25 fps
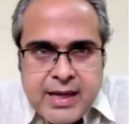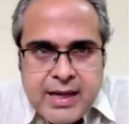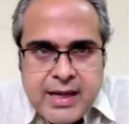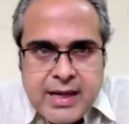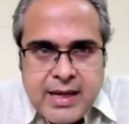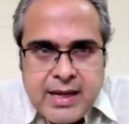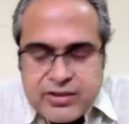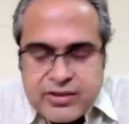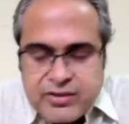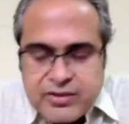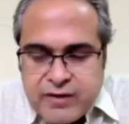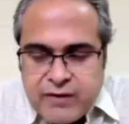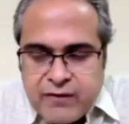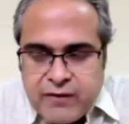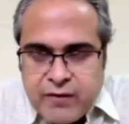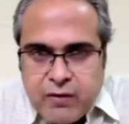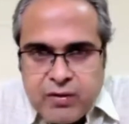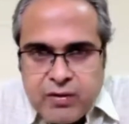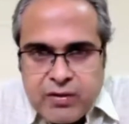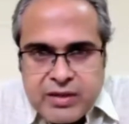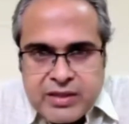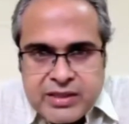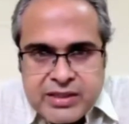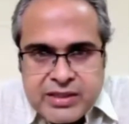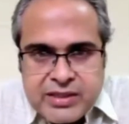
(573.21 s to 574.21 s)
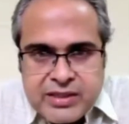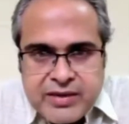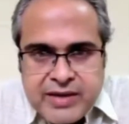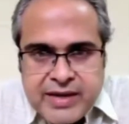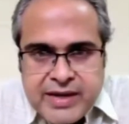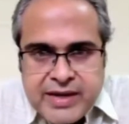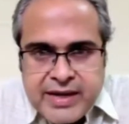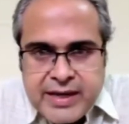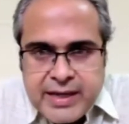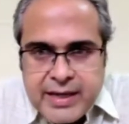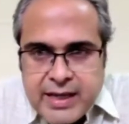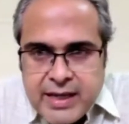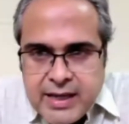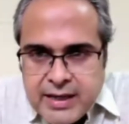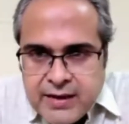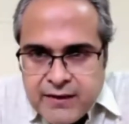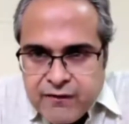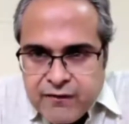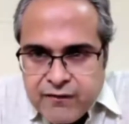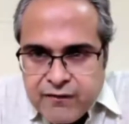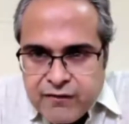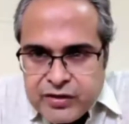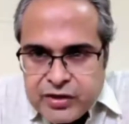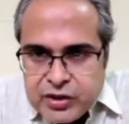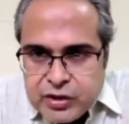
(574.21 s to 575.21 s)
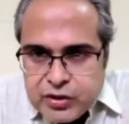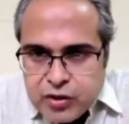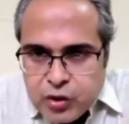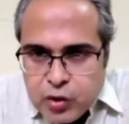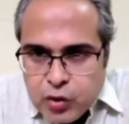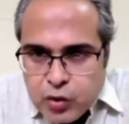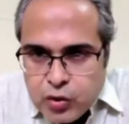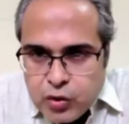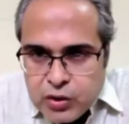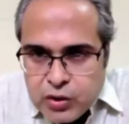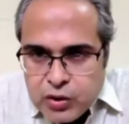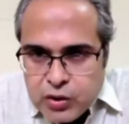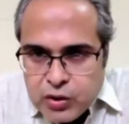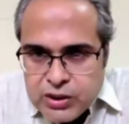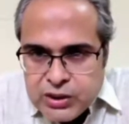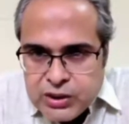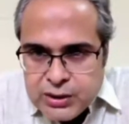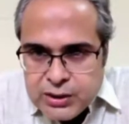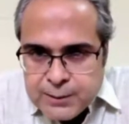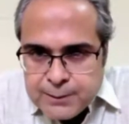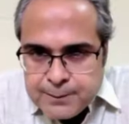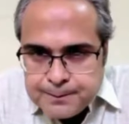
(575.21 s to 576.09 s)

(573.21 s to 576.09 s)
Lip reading: And straightforward trajectory, which goes